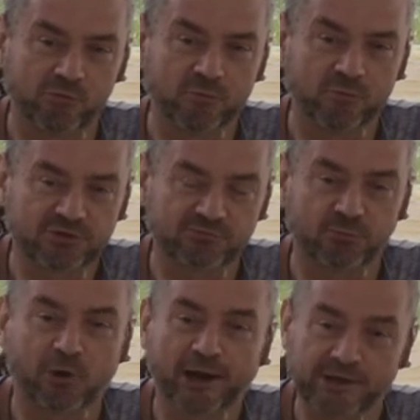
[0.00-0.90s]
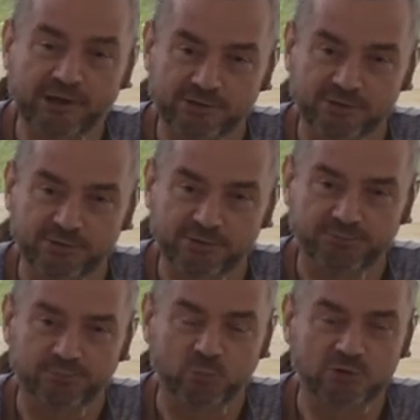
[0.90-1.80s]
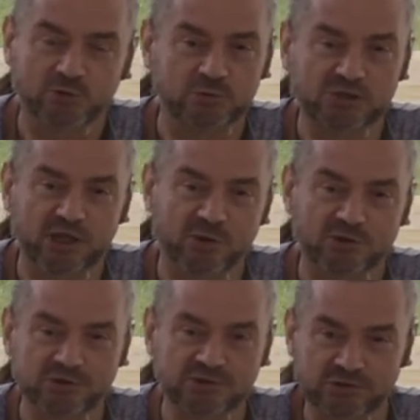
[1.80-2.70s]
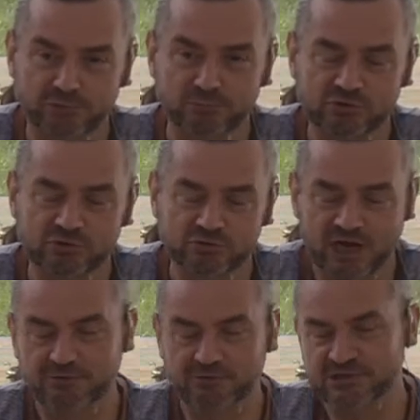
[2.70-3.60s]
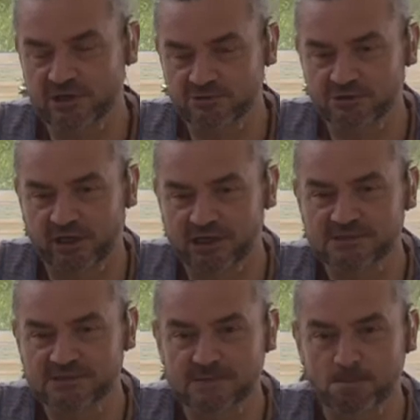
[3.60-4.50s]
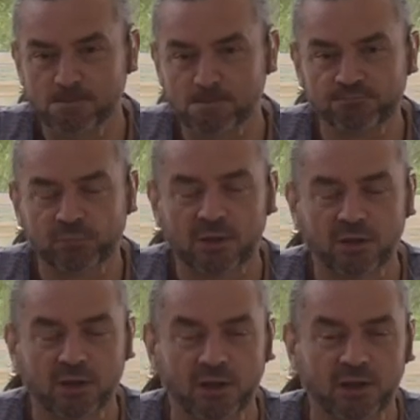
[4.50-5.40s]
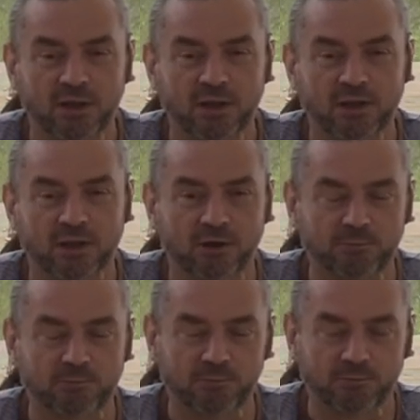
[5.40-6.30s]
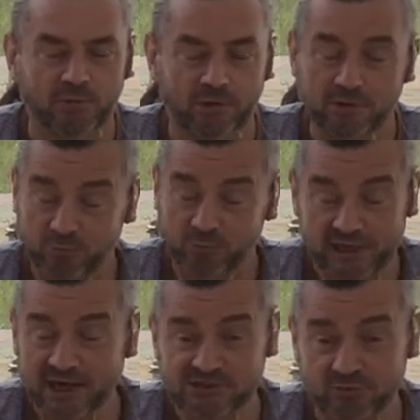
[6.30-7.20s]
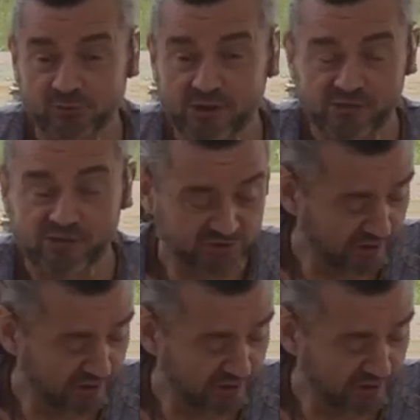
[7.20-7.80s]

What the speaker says: movements of the breath, which will take you into sort of chakra territory, I guess. The mechanics of the breath